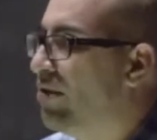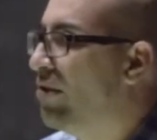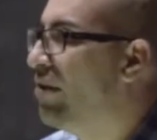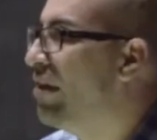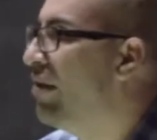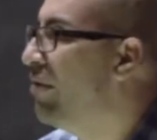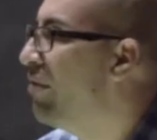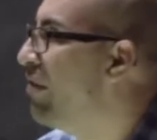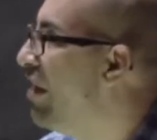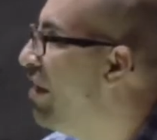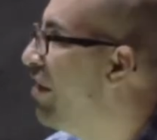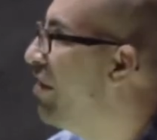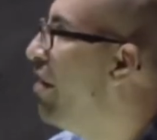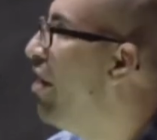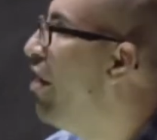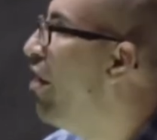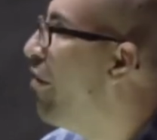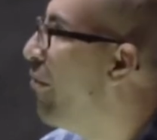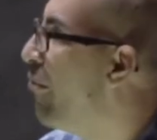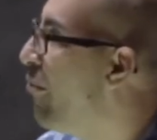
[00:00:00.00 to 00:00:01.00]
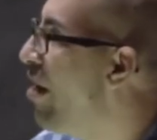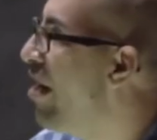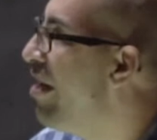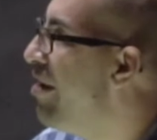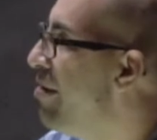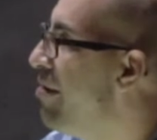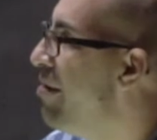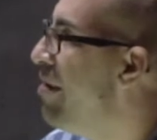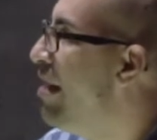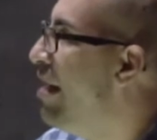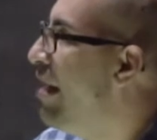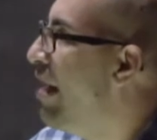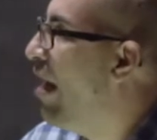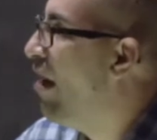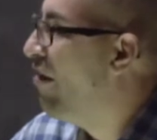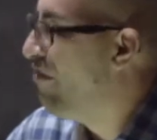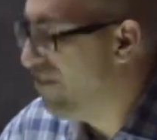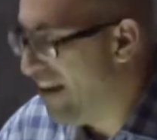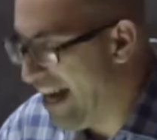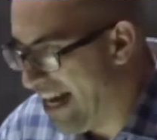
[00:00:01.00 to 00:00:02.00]
or that run
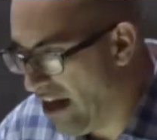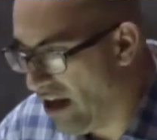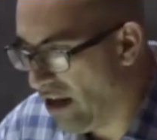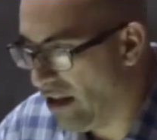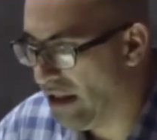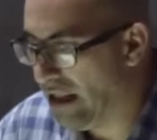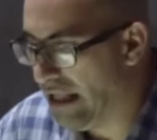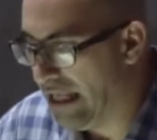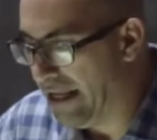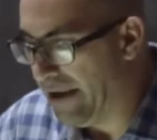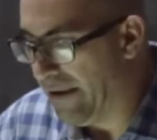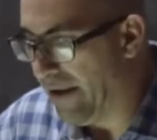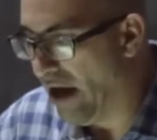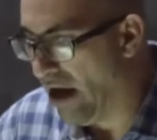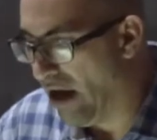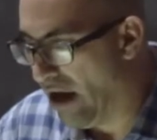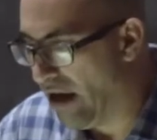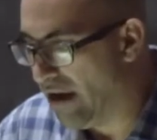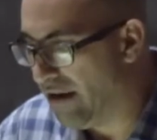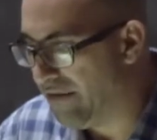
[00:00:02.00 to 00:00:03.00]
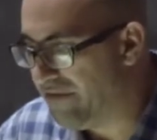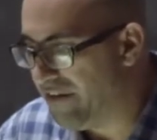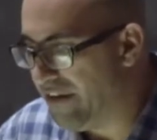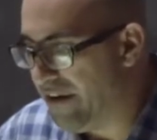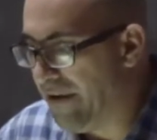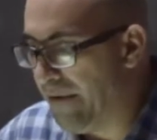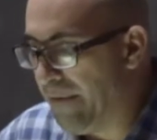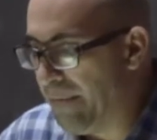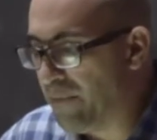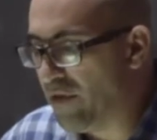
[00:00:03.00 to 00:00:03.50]
afoul of